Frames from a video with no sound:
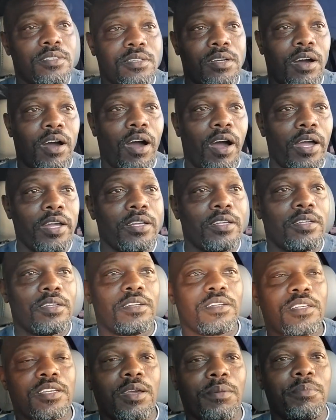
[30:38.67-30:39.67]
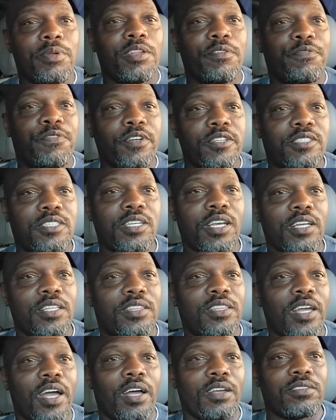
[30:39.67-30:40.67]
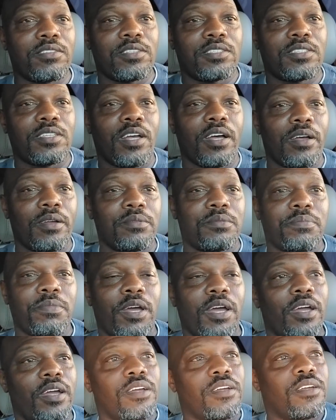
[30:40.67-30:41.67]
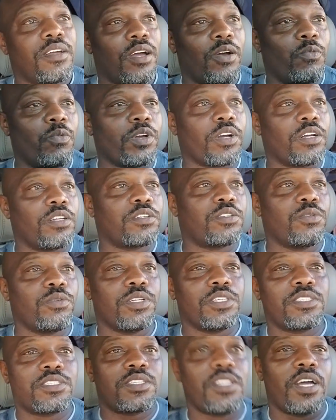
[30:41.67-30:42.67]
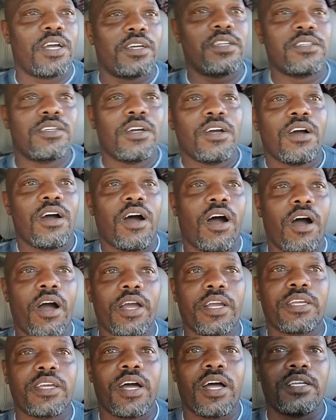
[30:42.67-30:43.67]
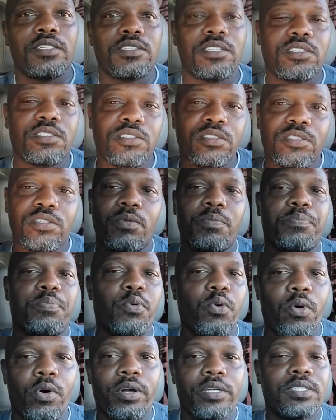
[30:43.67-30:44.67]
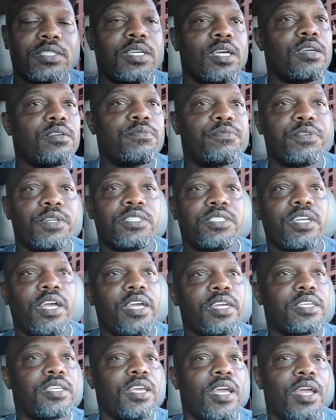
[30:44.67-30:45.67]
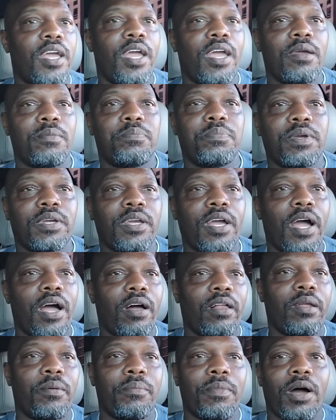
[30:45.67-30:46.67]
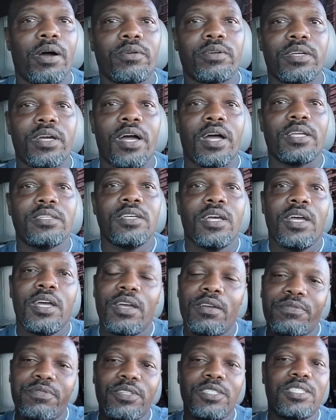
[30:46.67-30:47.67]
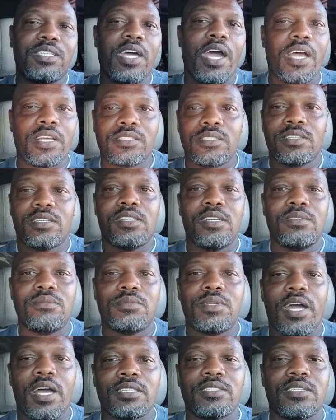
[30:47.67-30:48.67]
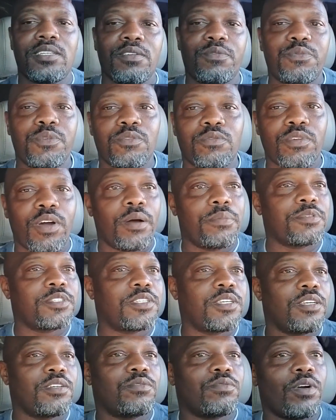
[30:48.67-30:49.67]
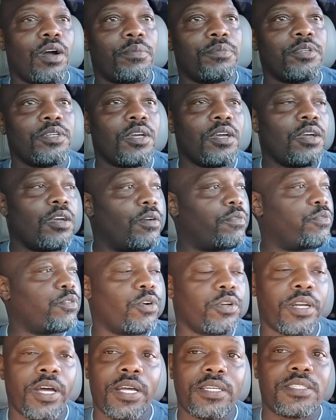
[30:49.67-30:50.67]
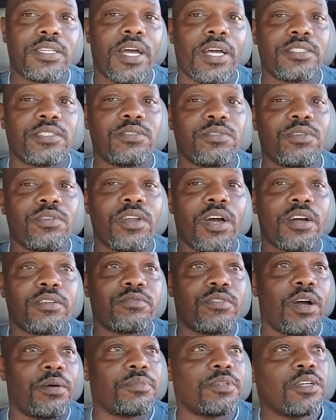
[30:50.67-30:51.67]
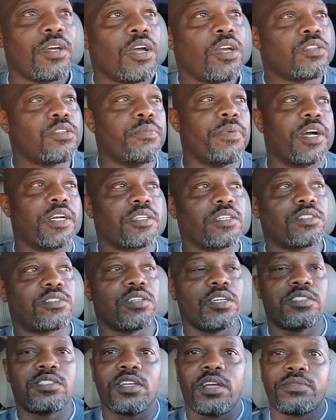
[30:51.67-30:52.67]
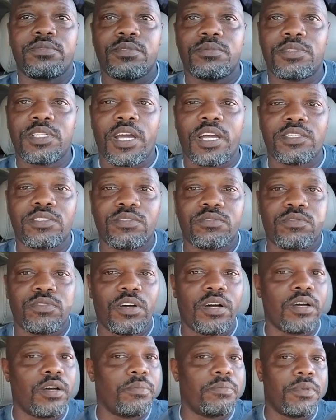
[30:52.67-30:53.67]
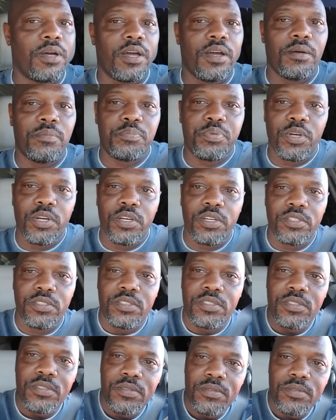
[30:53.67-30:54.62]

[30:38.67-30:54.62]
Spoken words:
All right, give me the 15,000 subs, man, and we're going to do this thing. All right, guys, this is your boy, Kingfish, a.k.a. Big Owl. I'm out, guys. If you're dashing, keep dashing. If you're grubbing, keep grubbing. If you're not dashing, you're not grubbing, you better get yourself some dashing grub, man. Peace.